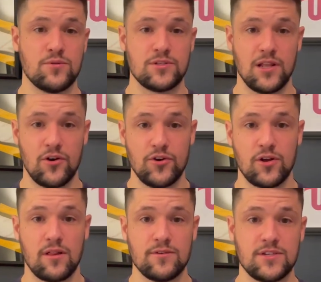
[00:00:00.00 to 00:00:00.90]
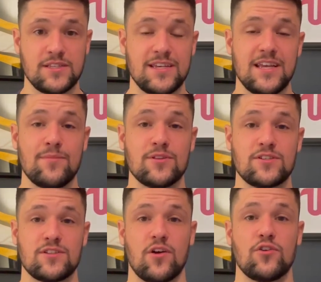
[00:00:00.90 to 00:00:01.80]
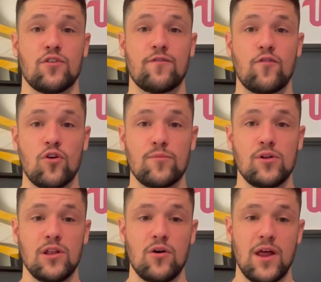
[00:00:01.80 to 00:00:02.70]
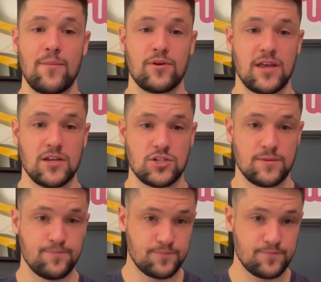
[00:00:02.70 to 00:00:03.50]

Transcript: is alert your closing team and start your formal loan application.